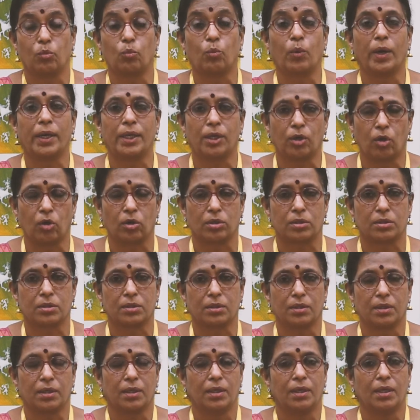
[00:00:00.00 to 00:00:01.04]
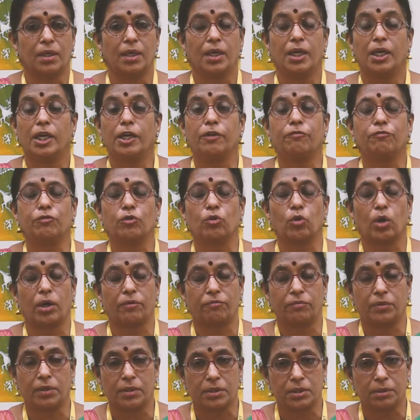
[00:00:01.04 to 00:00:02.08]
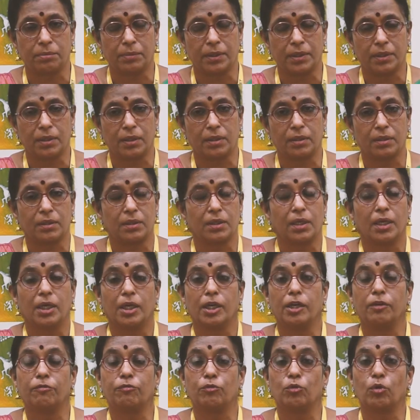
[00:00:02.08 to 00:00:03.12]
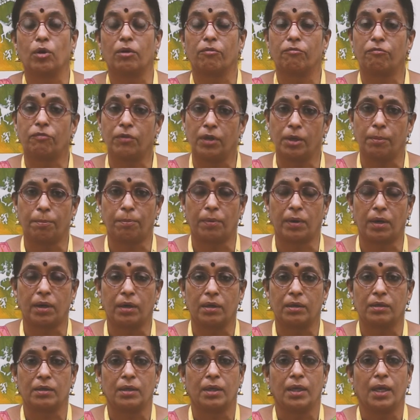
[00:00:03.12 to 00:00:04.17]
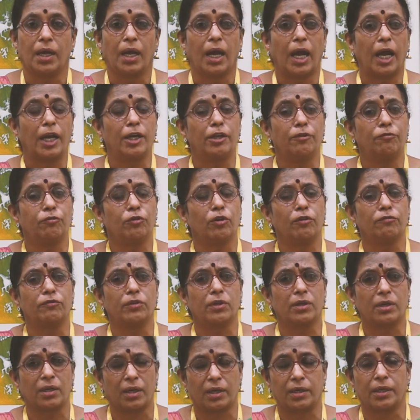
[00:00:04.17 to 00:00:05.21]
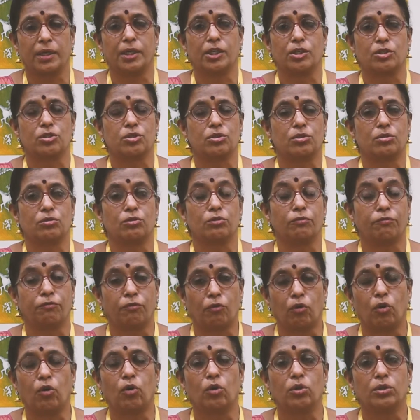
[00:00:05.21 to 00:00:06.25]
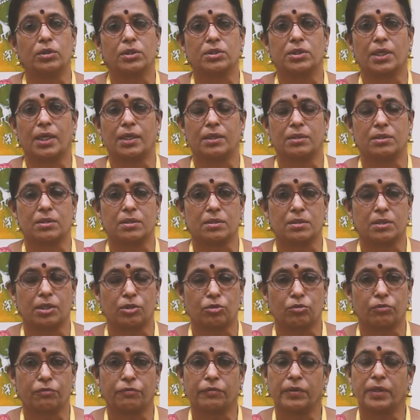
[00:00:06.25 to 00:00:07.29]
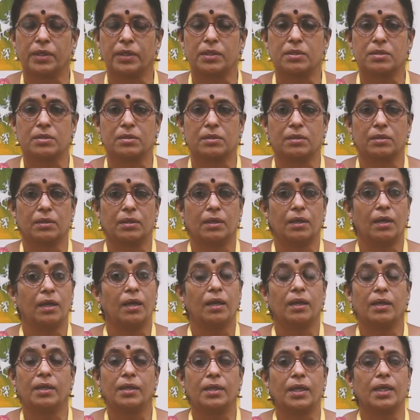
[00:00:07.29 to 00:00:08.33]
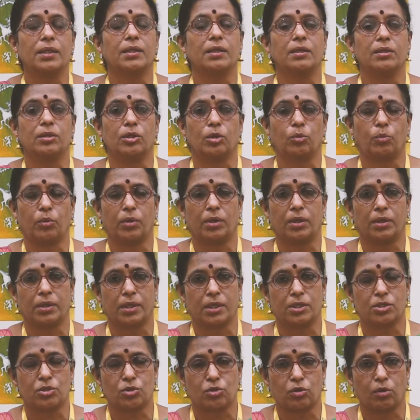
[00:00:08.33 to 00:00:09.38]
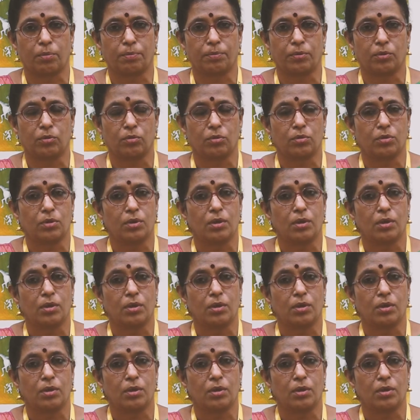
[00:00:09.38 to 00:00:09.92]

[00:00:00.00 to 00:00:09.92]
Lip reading: Why not? If you are determined, if you have willpower, and if you have the courage to forgo the challenges that you face, nothing in the world can stop you.